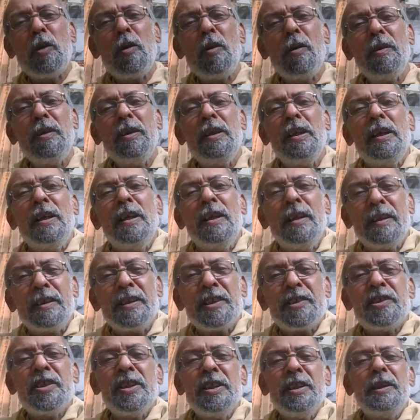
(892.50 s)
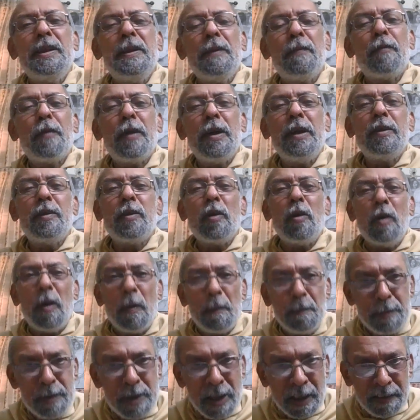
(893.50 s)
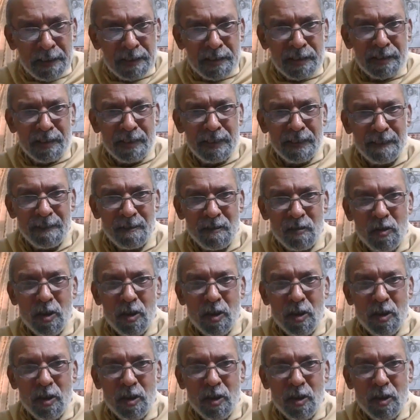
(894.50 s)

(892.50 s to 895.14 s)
on touching different objects.